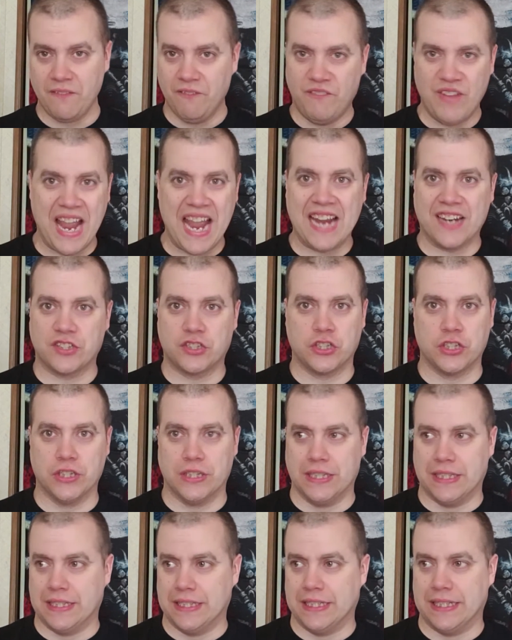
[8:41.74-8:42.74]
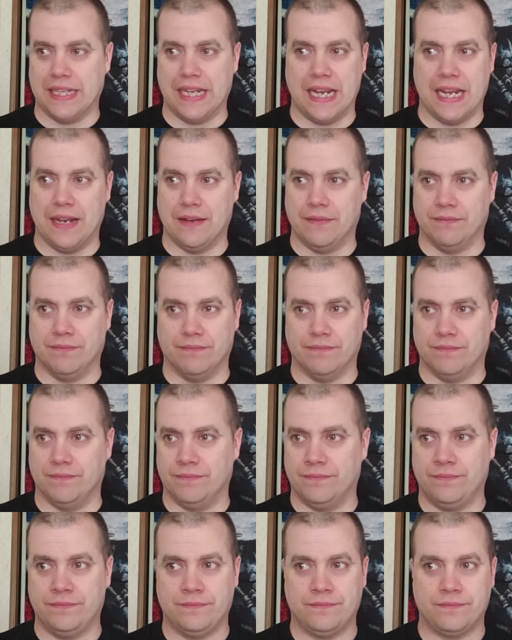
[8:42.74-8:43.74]
faction, and then
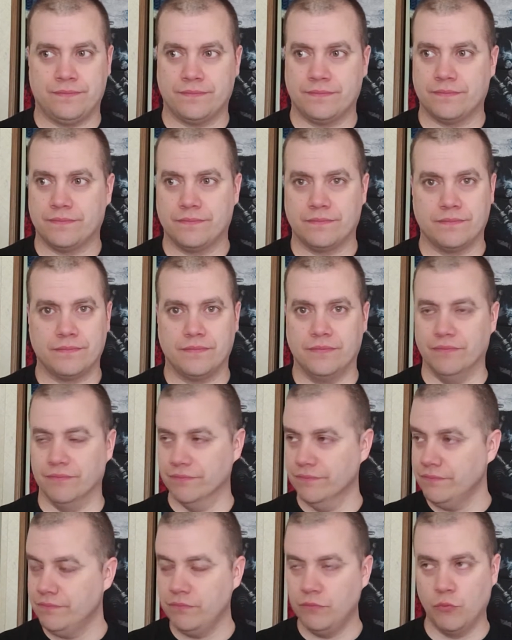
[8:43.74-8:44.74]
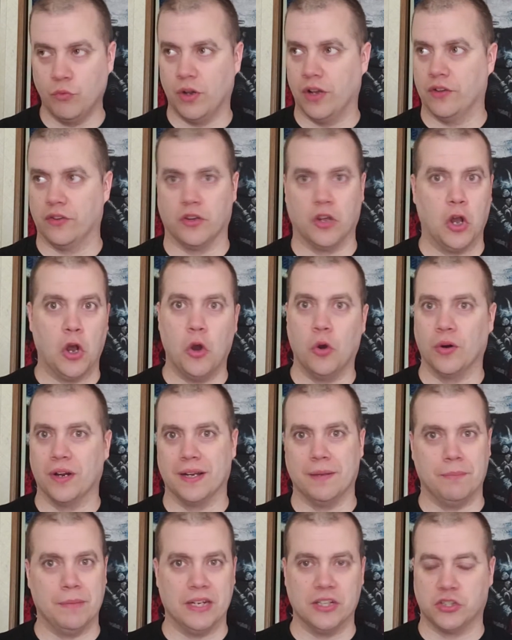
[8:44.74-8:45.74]
was it Hogan
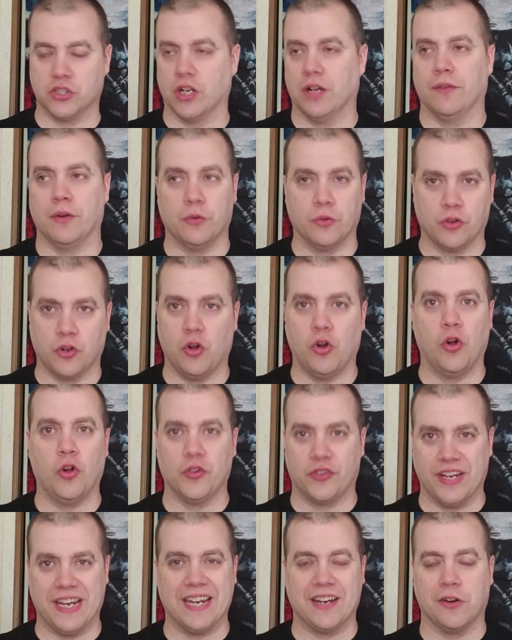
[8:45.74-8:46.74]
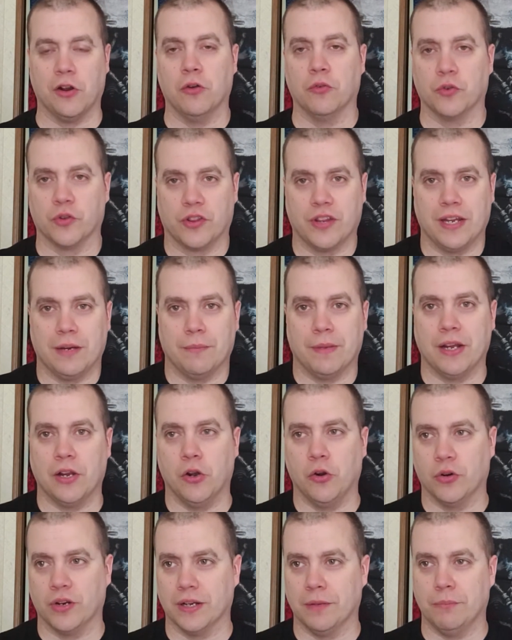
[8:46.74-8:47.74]
and Bischoff? It was a whole takeover thing by
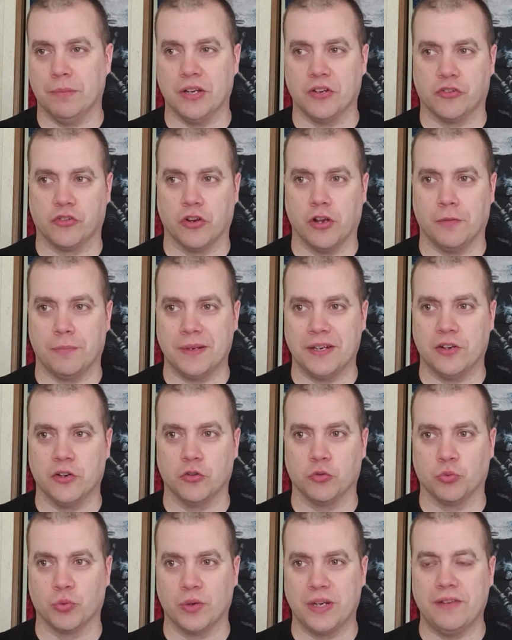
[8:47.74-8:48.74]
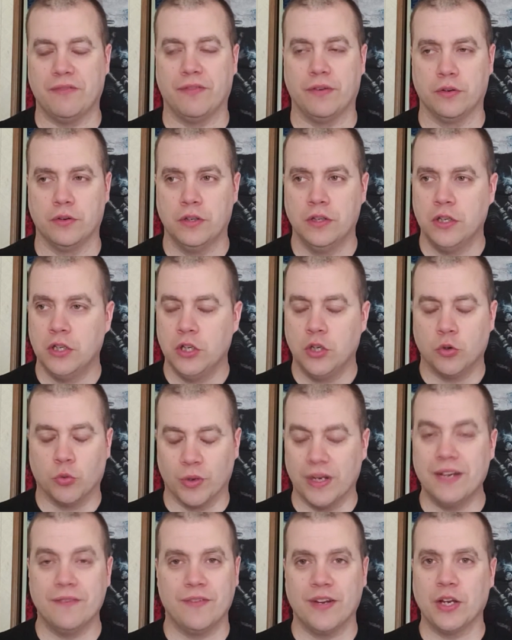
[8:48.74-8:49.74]
Hogan and Bischoff, because
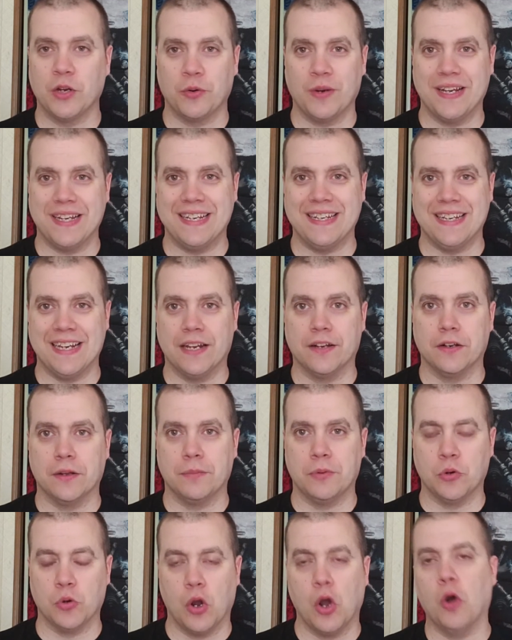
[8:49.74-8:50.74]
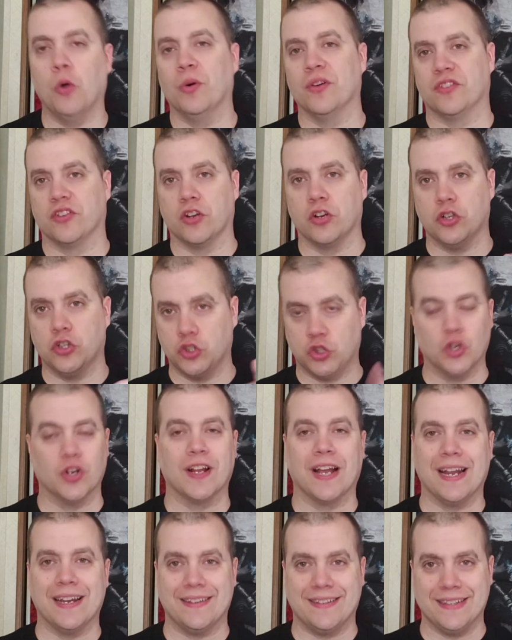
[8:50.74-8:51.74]
reinvigorating the NWO was a good
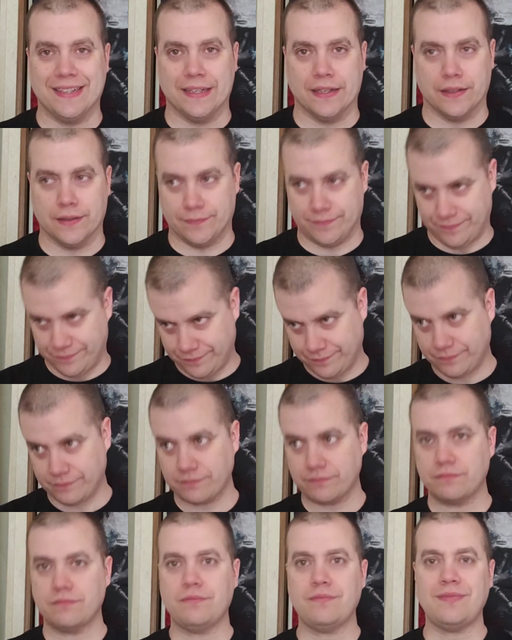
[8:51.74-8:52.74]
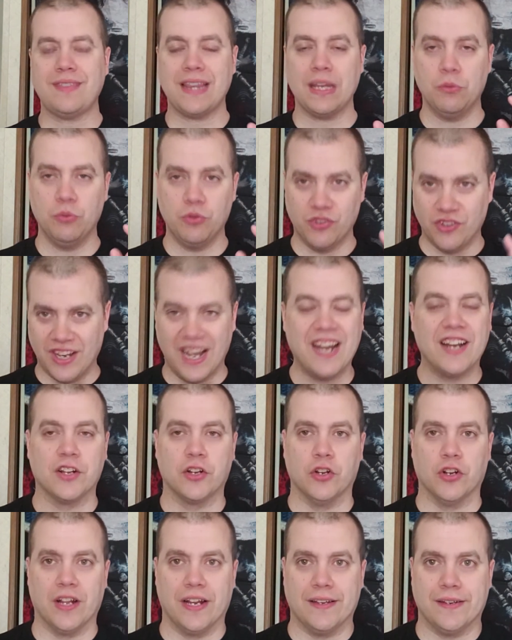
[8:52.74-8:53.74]
idea. It was not a
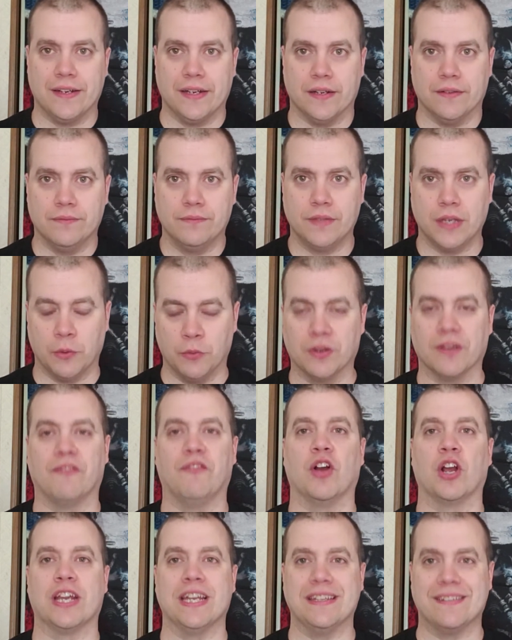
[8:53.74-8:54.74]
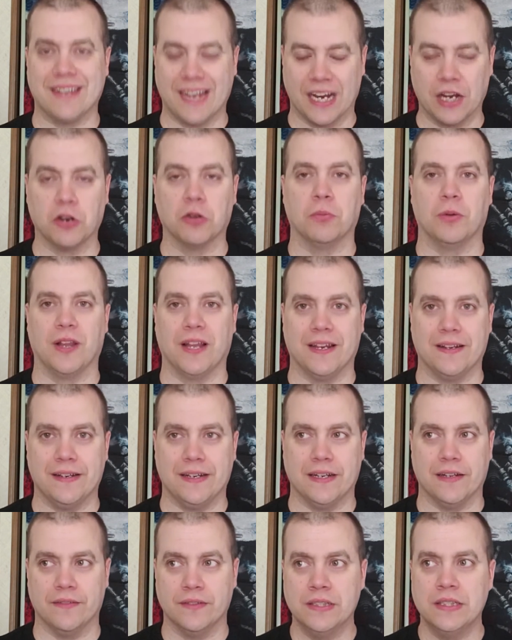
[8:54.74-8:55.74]
good idea. It was a fucking terrible
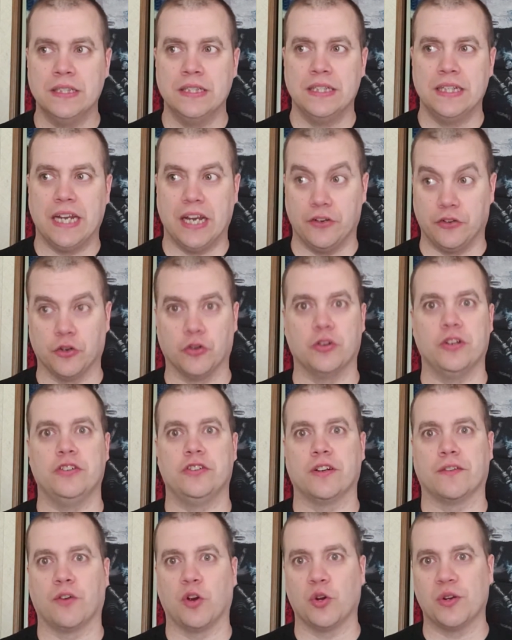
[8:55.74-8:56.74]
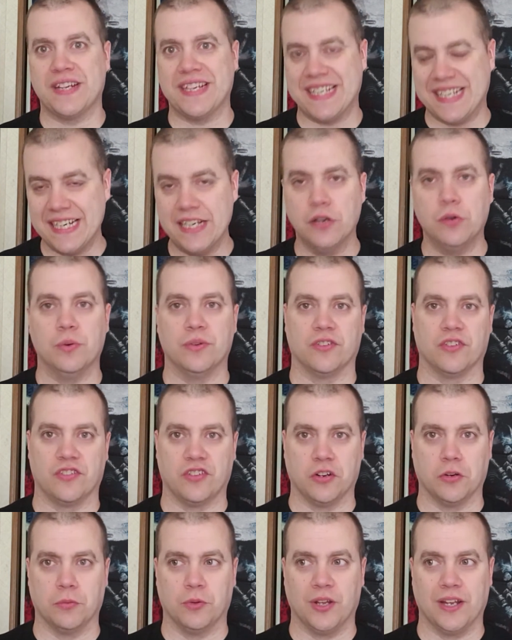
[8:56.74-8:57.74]
idea. And turning Jeff Hardy heel was a
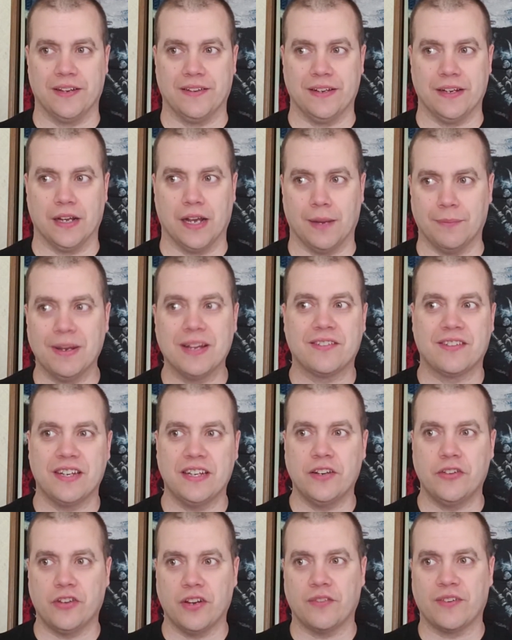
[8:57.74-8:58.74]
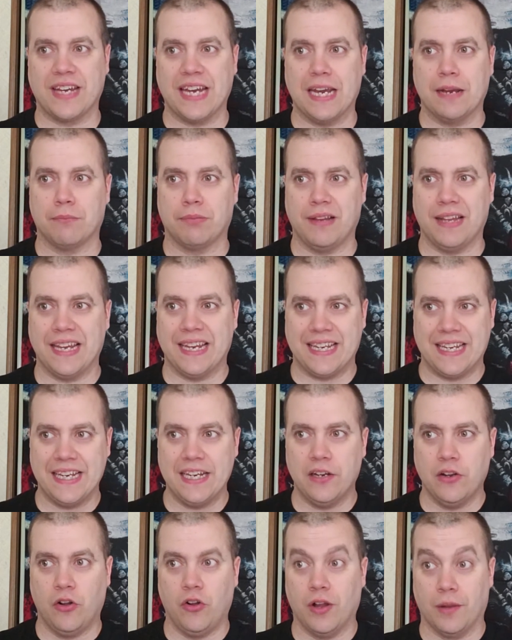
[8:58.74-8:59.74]
terrible idea. I'm not saying that Jeff can't play
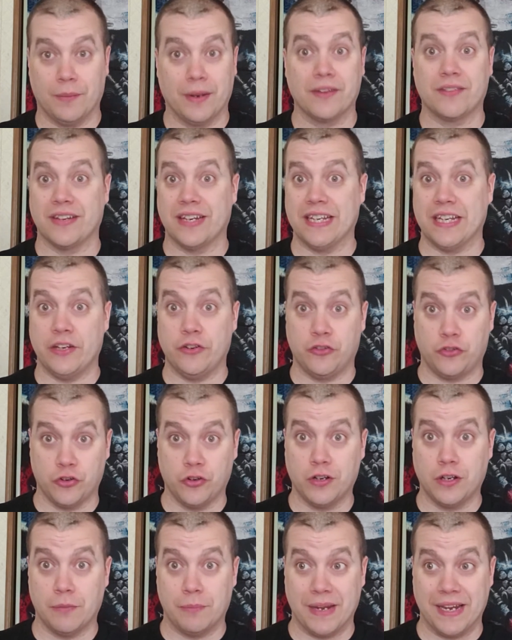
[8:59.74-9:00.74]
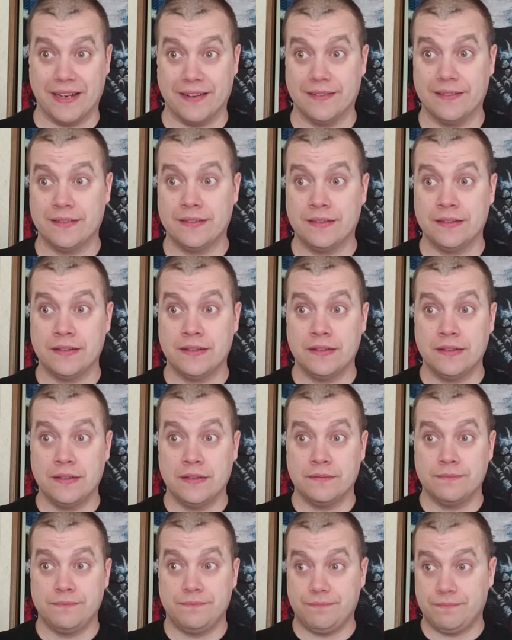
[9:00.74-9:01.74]
heel. I'm not saying he shouldn't have been.
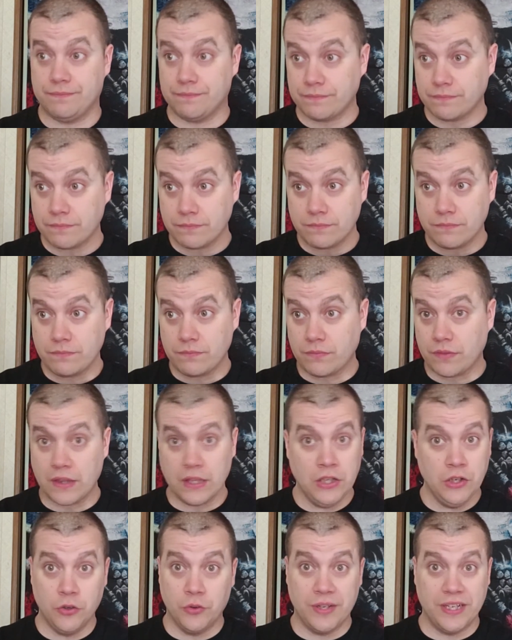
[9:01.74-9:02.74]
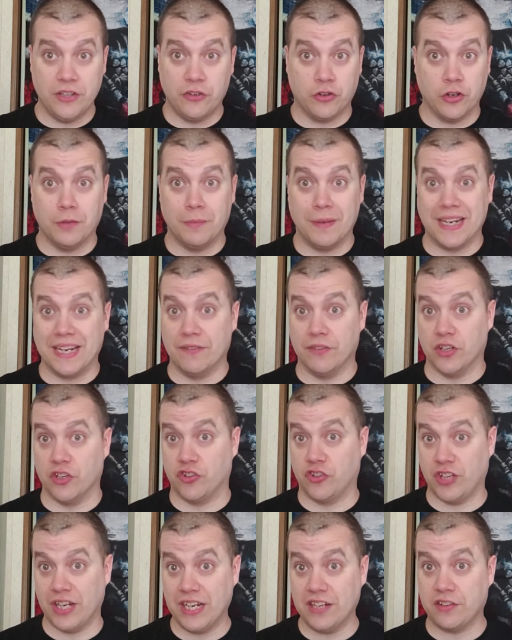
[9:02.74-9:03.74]
You know, he shouldn't have been given the
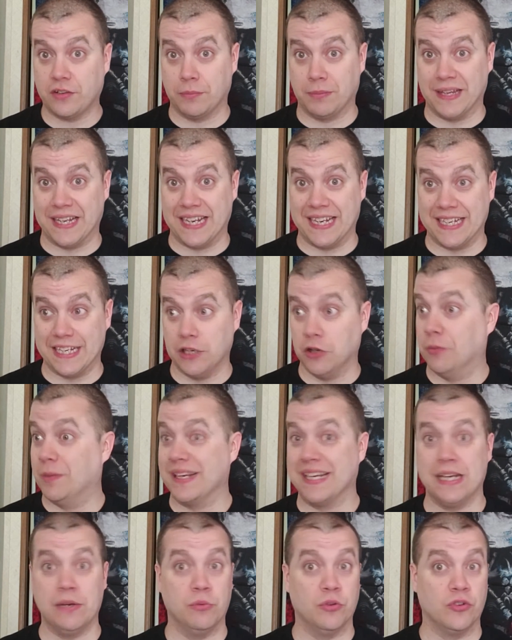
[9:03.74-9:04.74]
chance to play a heel, but he